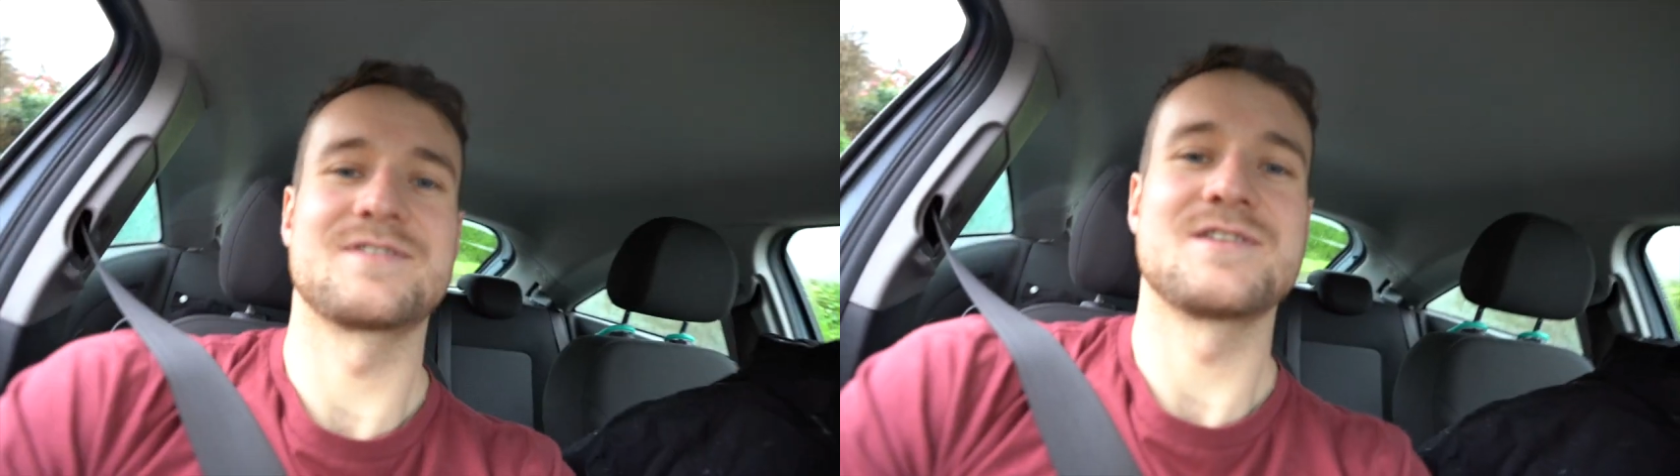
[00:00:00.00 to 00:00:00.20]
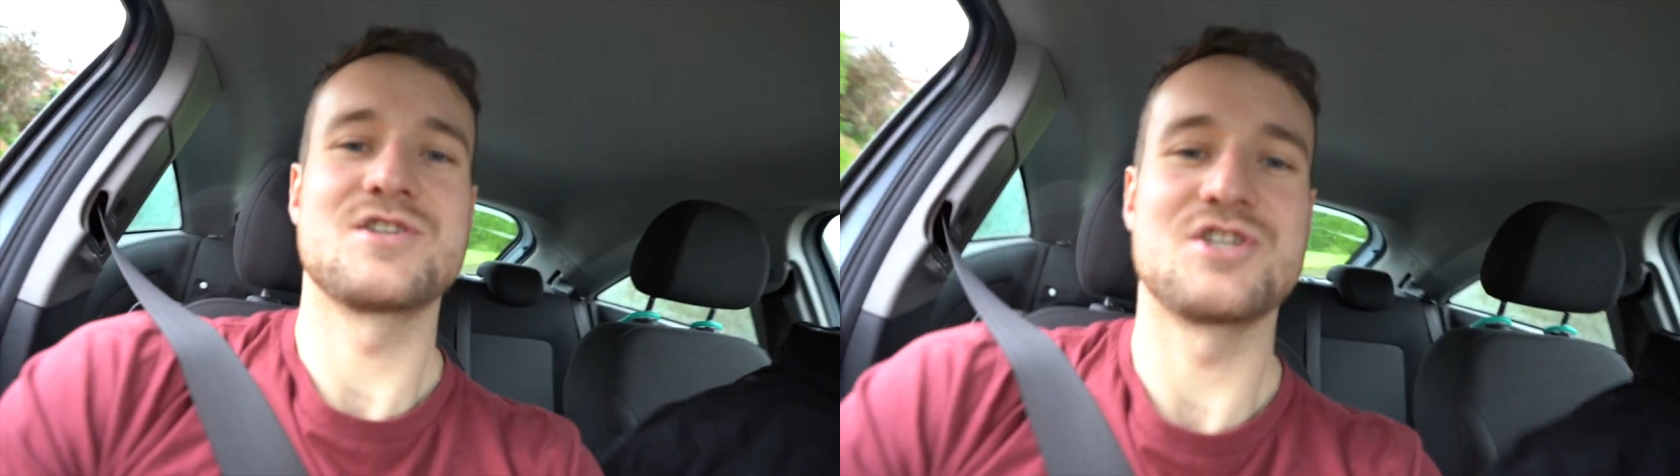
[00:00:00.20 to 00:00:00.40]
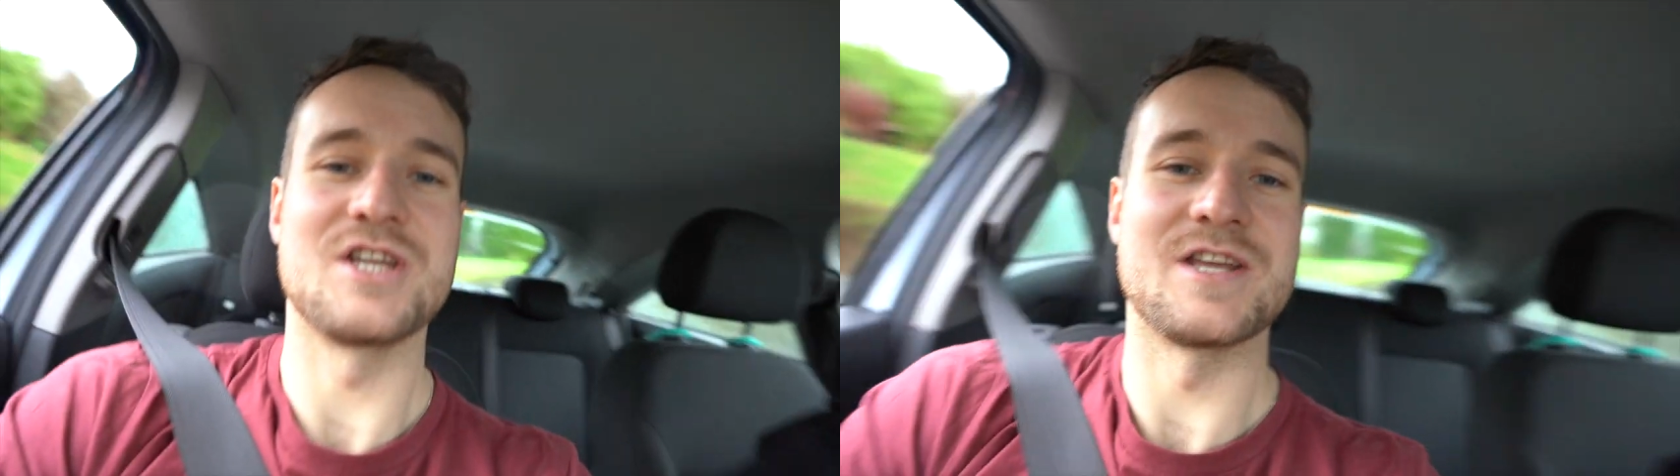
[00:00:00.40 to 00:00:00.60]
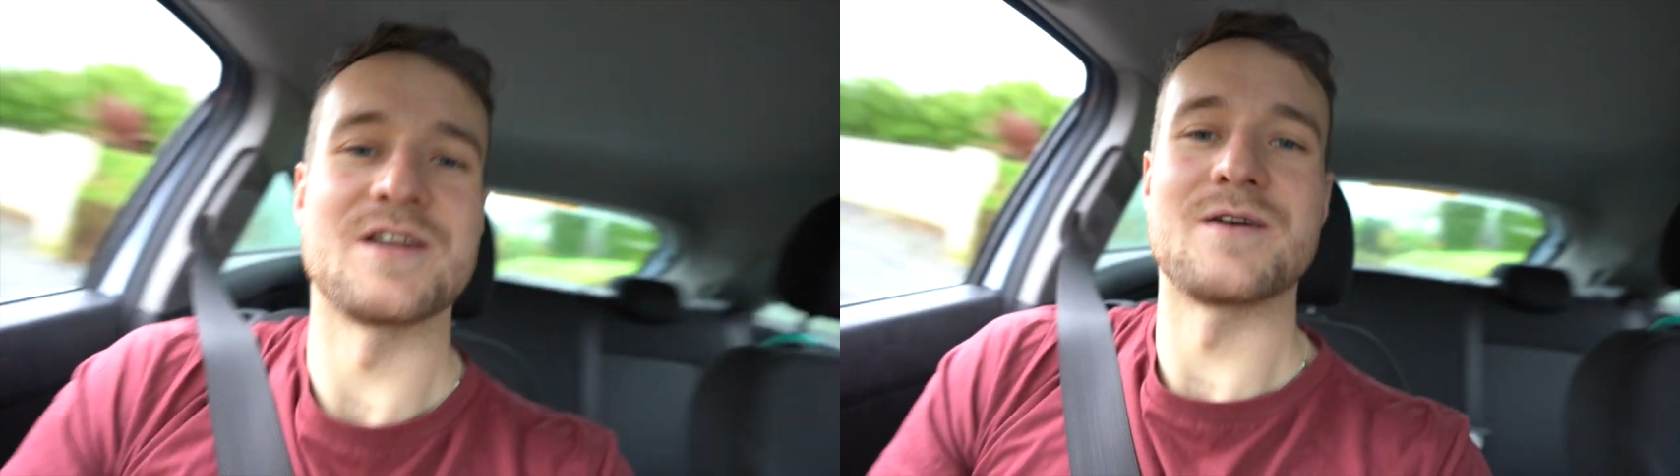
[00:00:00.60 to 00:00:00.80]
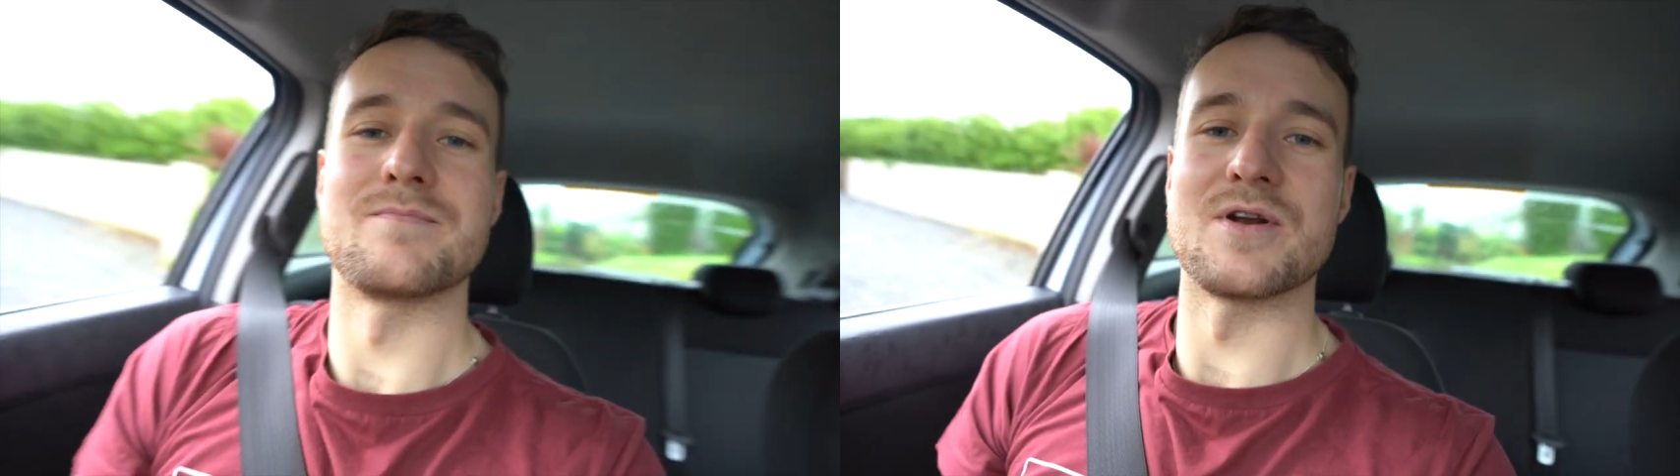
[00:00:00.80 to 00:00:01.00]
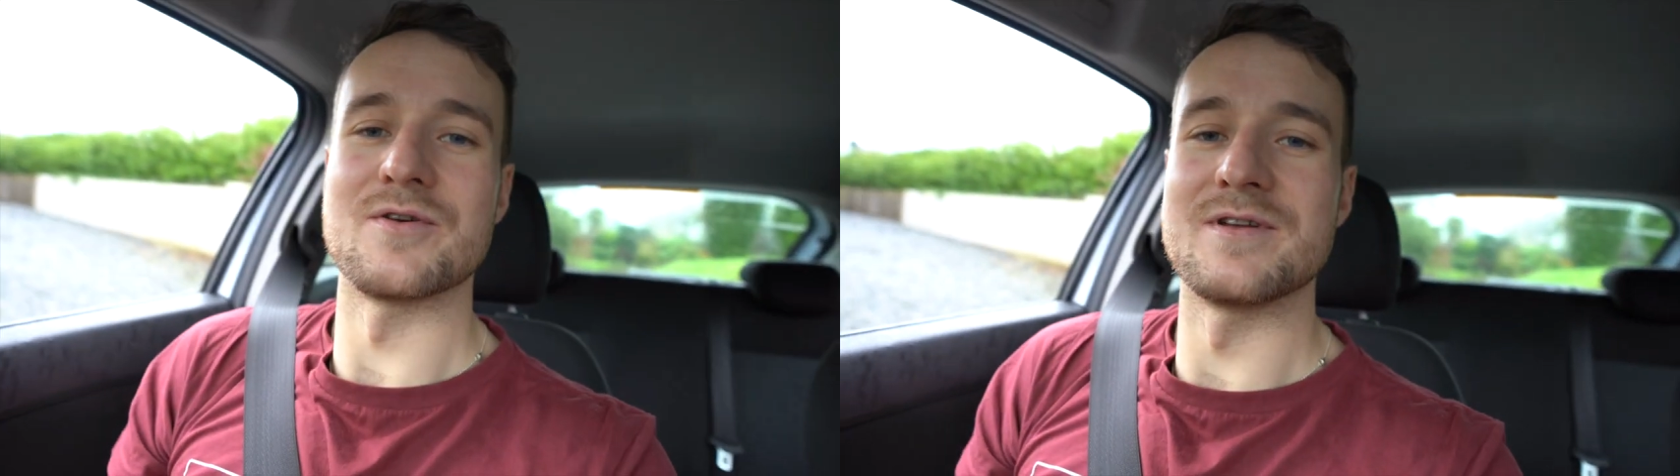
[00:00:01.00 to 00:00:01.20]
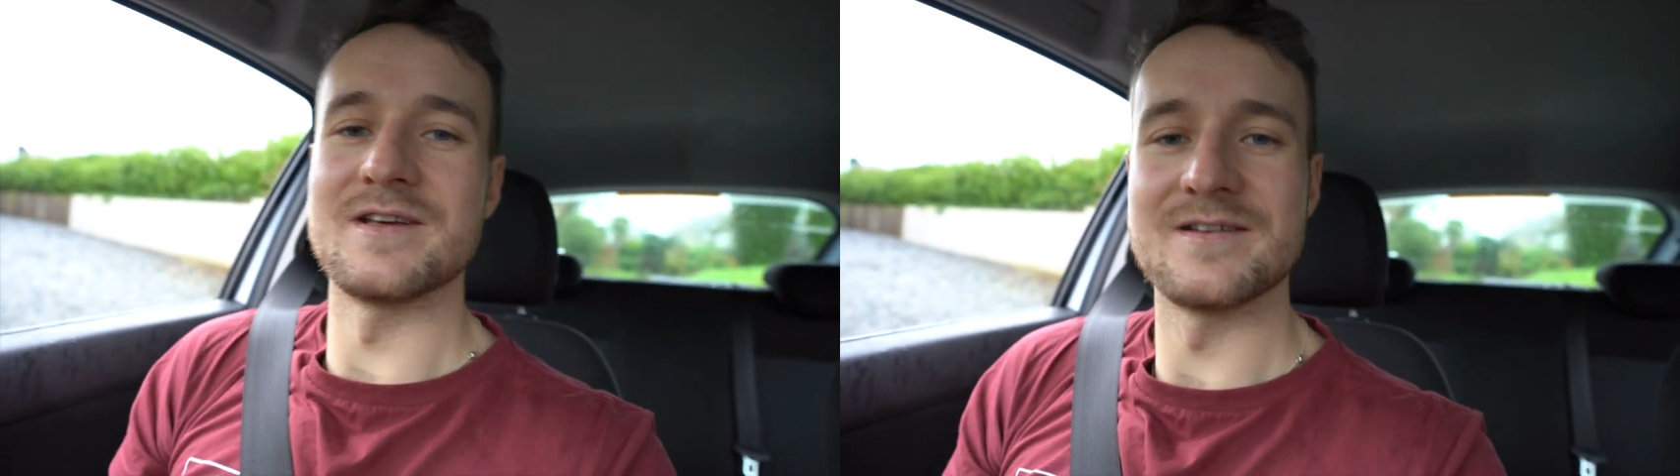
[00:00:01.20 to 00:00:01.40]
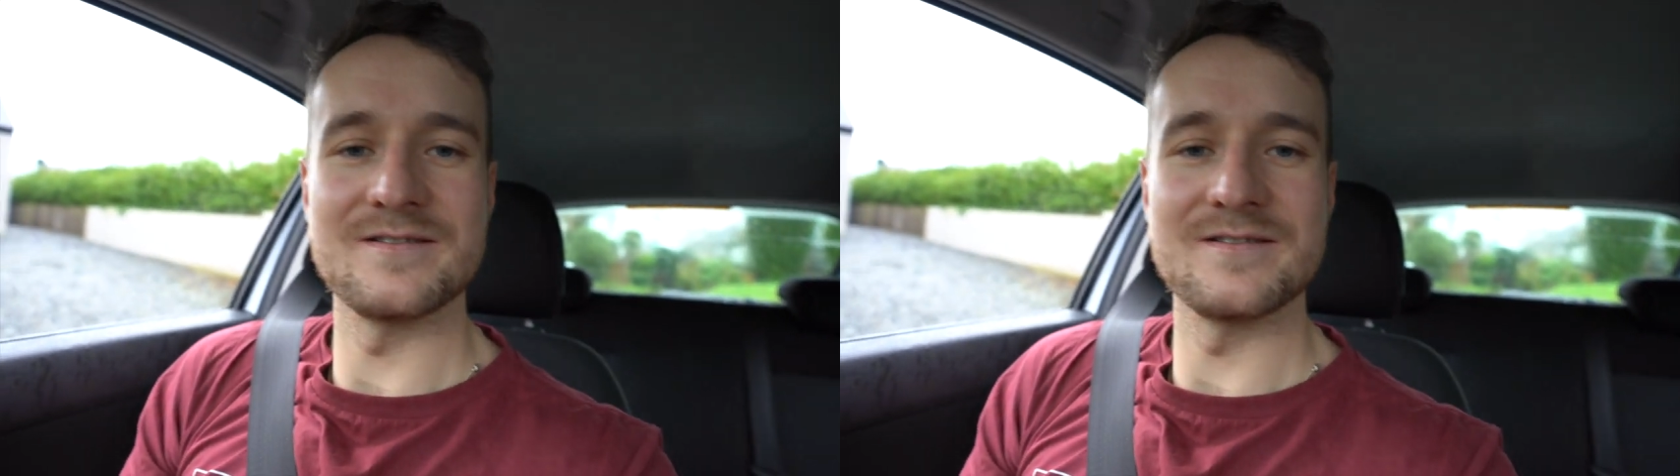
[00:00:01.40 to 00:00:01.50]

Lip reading: Sharing a brownie.